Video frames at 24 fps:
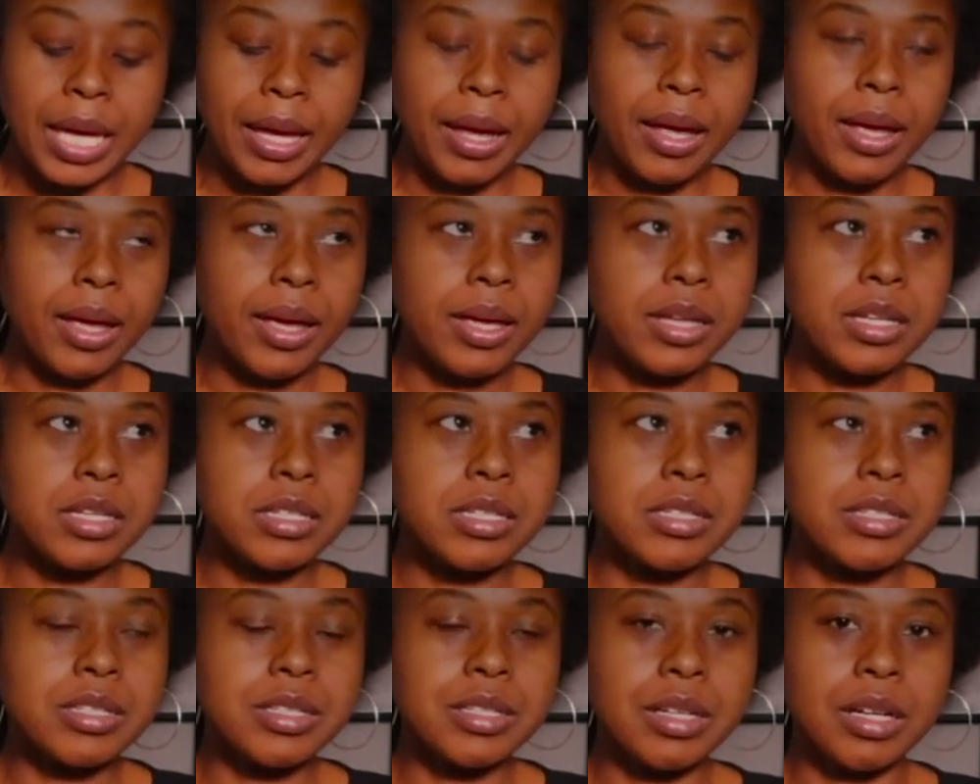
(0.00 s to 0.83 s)

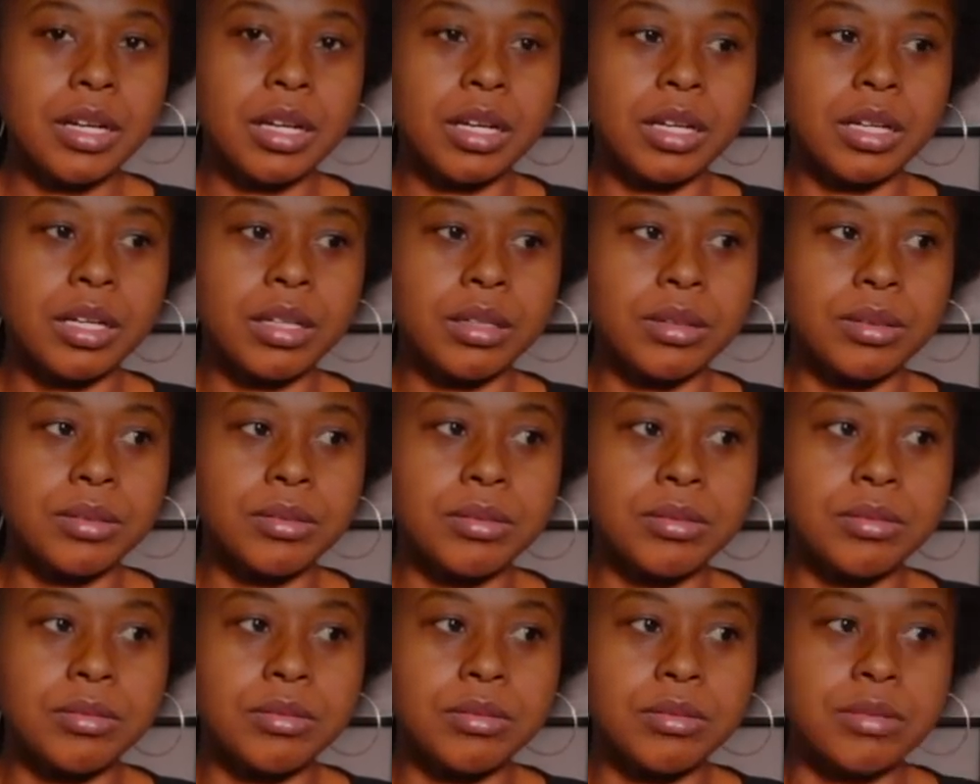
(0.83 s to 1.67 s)
And
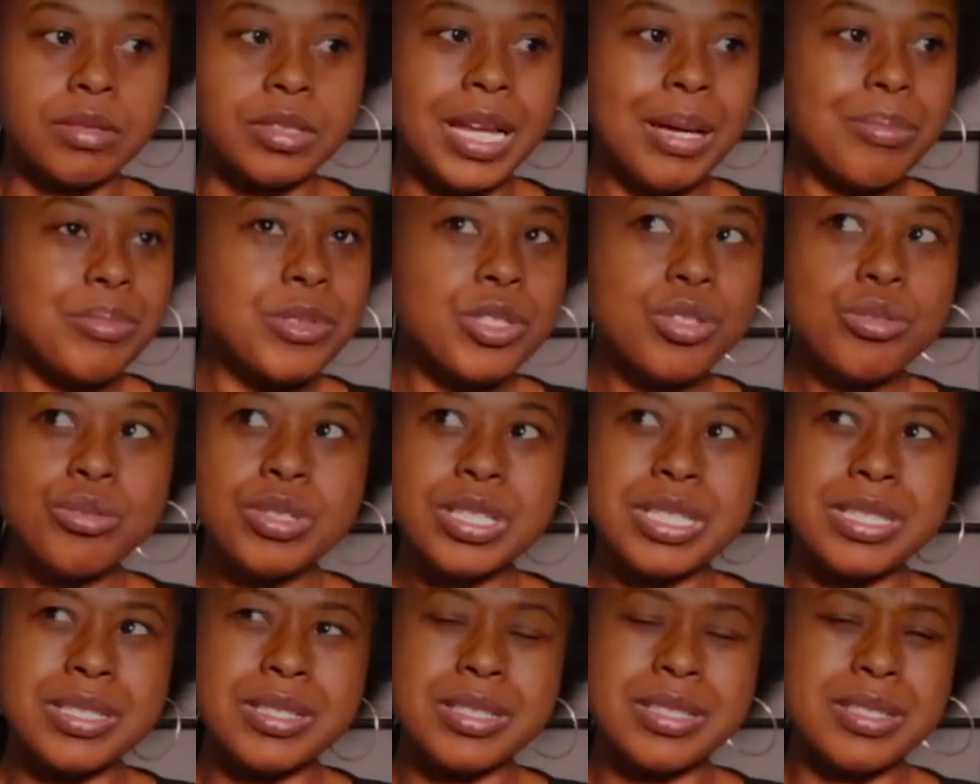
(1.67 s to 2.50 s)
Neptune
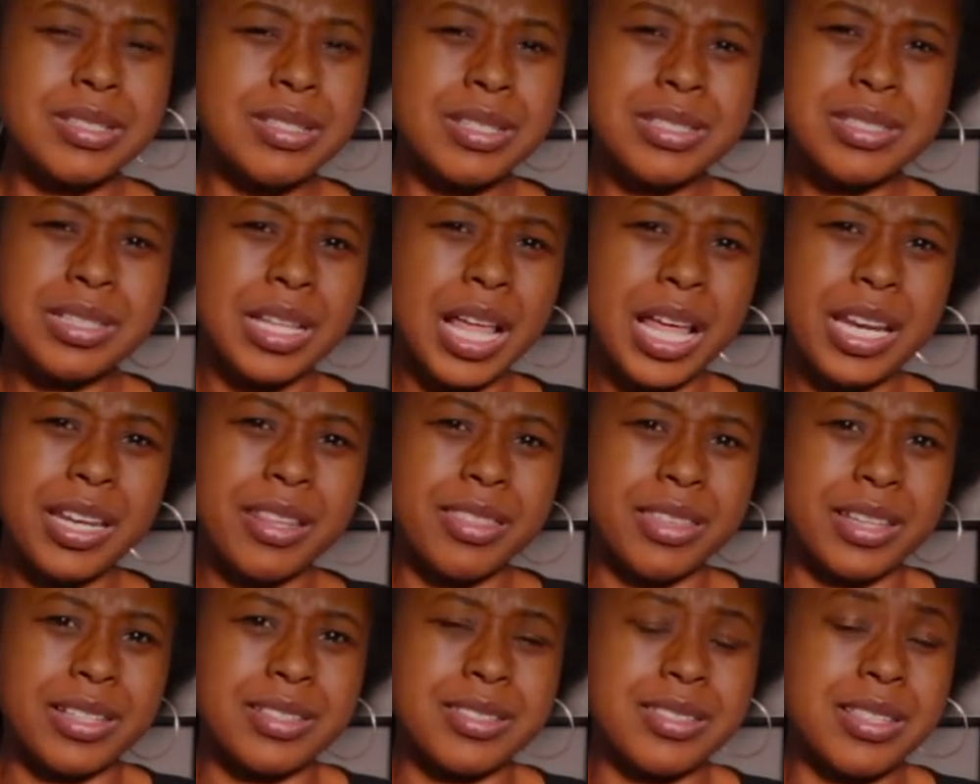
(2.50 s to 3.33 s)
is does a lot
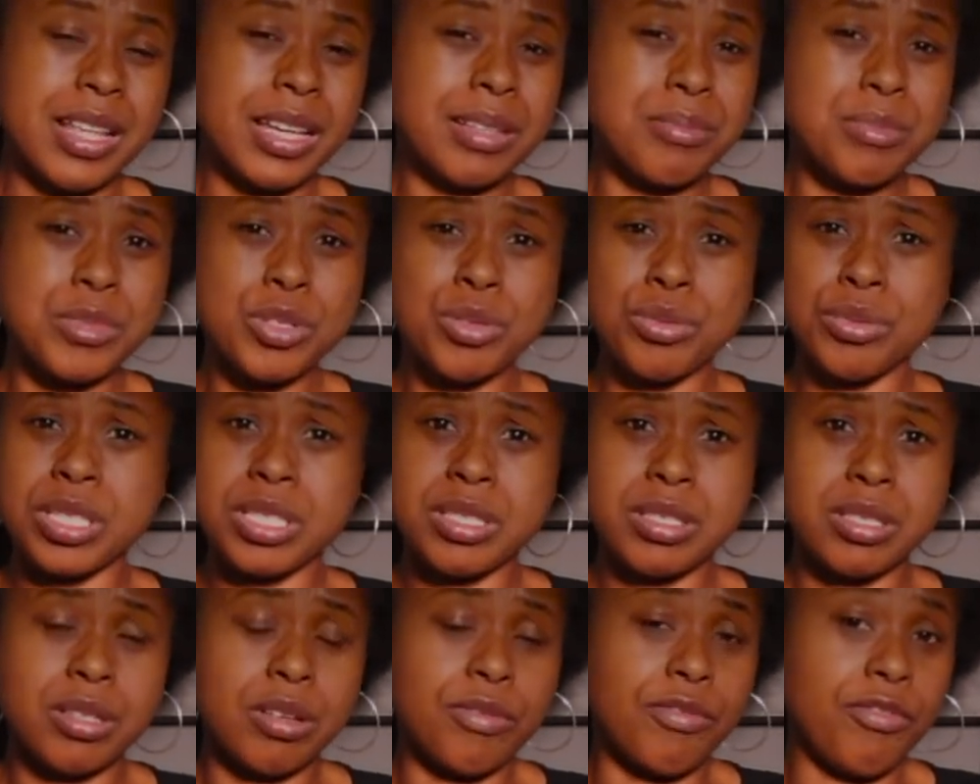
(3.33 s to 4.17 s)
of things. Neptune
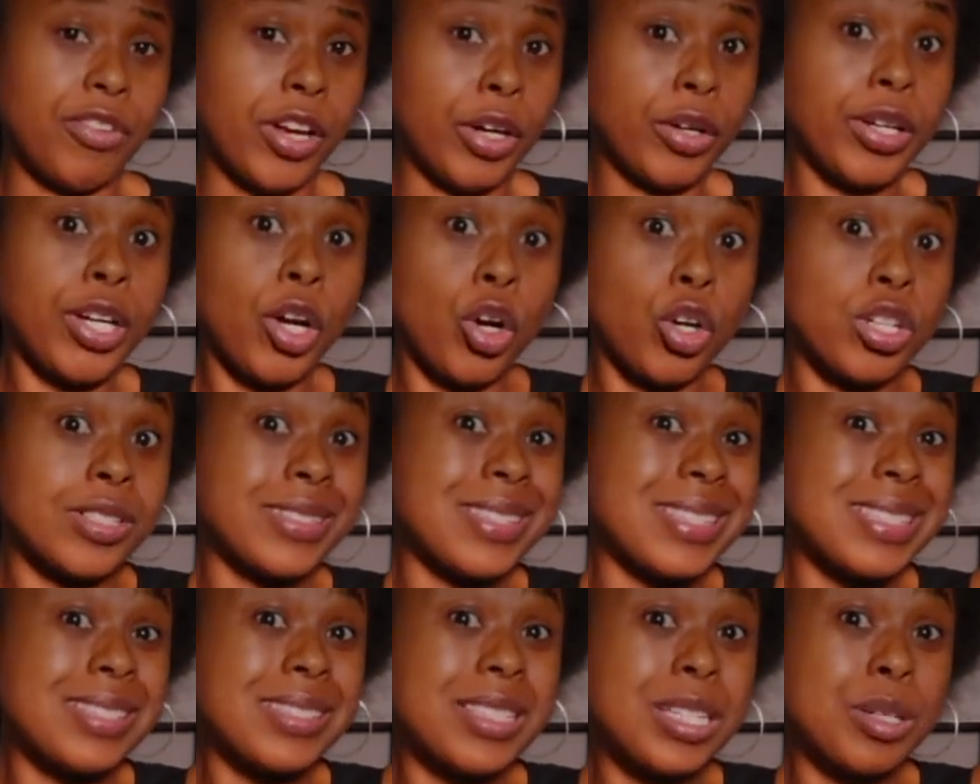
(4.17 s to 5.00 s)
is a very
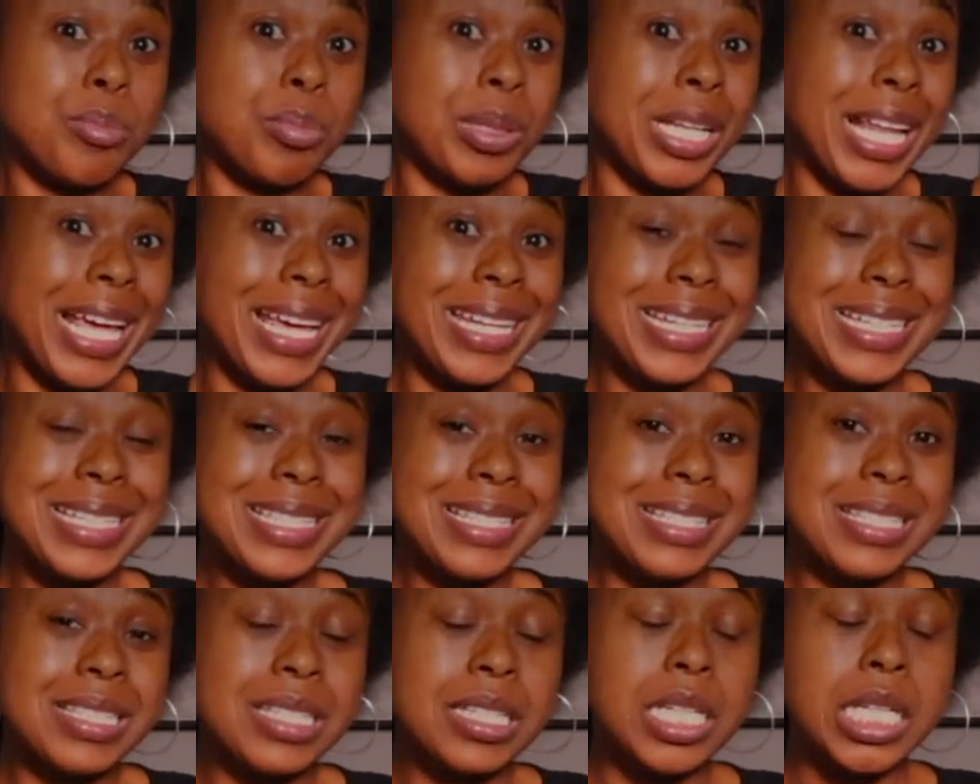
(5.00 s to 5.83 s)
artistic
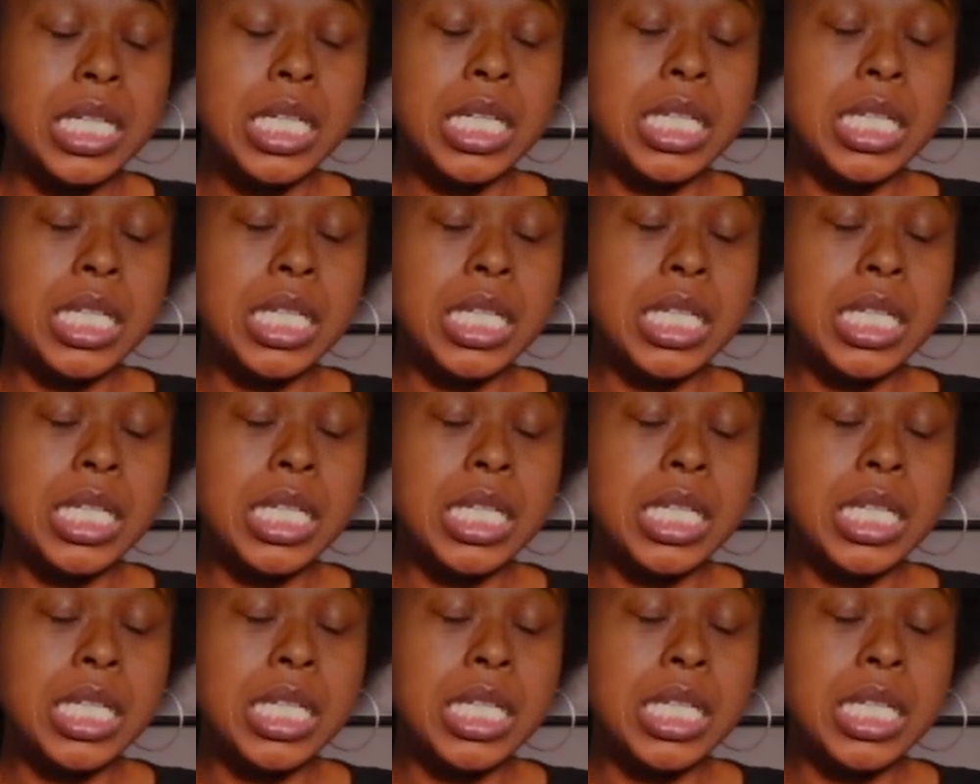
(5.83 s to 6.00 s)
planet.